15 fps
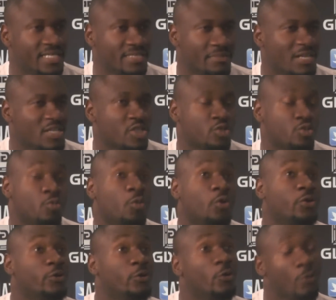as much as you
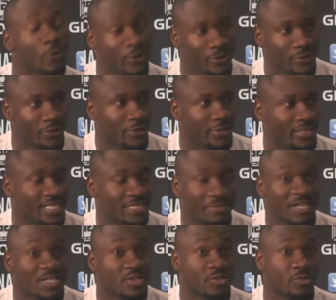want to know where you're going, as
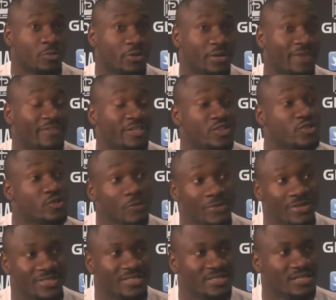much as you want to have
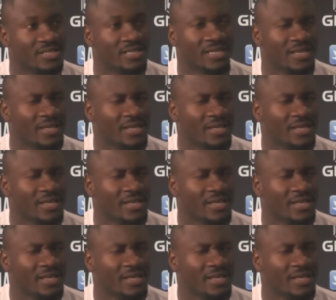insurances,